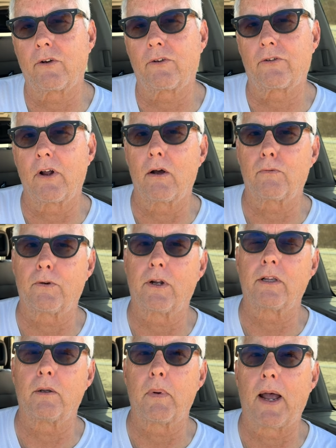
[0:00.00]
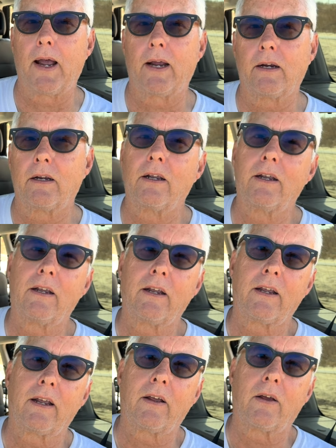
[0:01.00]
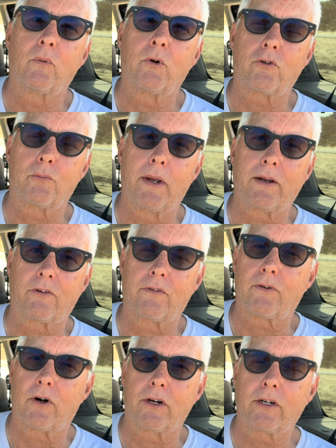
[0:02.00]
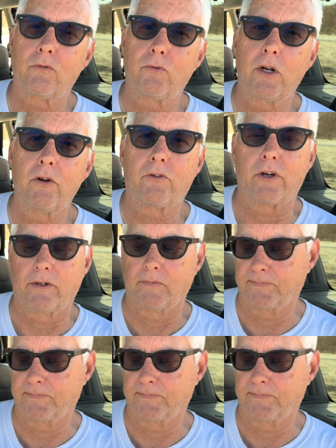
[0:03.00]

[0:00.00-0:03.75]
of stuff in the bag, which makes it very confusing.